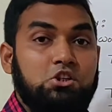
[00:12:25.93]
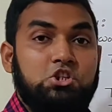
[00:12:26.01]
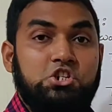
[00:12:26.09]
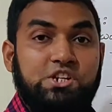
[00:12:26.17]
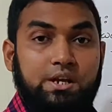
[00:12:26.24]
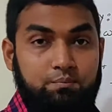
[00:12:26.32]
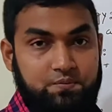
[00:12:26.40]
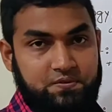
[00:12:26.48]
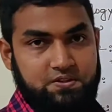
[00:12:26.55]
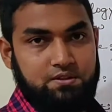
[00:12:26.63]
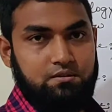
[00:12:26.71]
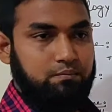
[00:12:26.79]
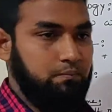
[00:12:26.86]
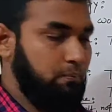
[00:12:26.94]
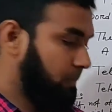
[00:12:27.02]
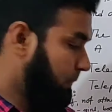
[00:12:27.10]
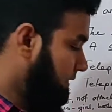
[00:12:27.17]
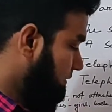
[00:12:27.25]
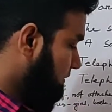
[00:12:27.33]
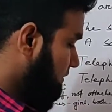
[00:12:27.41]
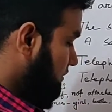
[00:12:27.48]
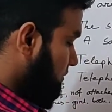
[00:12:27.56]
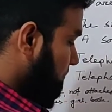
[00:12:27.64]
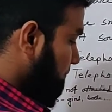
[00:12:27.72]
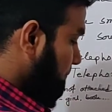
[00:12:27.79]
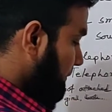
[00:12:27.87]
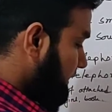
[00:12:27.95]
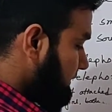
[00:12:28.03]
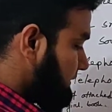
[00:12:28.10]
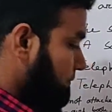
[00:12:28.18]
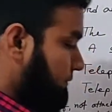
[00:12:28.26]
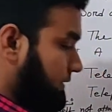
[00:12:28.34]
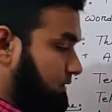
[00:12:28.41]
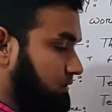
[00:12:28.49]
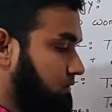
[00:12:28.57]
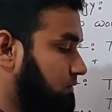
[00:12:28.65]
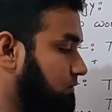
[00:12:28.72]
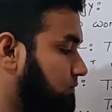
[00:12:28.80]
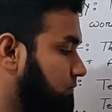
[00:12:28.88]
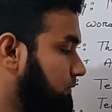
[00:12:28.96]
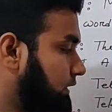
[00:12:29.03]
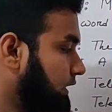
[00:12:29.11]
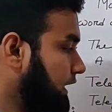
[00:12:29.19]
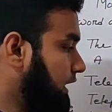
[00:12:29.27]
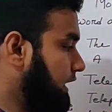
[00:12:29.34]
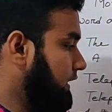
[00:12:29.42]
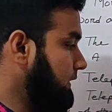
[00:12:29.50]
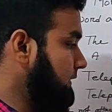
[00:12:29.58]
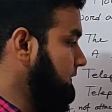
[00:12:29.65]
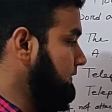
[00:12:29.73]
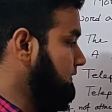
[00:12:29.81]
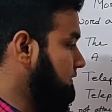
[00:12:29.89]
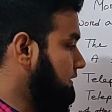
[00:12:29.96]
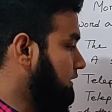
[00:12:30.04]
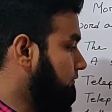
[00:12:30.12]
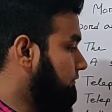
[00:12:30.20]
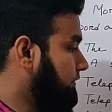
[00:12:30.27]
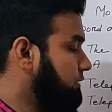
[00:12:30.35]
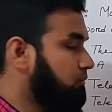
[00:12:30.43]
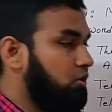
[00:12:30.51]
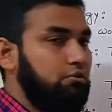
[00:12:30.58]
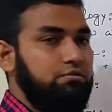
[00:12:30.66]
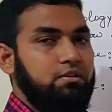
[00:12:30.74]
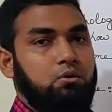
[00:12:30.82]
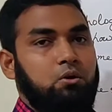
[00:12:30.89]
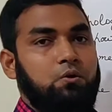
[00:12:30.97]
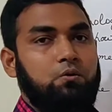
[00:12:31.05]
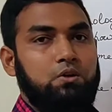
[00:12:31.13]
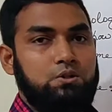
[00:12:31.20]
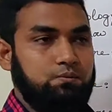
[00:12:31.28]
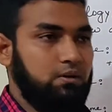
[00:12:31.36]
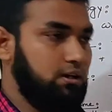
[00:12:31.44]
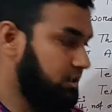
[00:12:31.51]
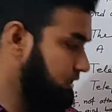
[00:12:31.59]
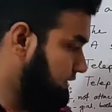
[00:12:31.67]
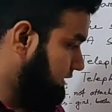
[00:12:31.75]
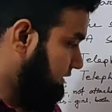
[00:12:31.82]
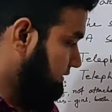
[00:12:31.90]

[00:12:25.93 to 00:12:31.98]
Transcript: shapes. Principal is the free morpheme or root word.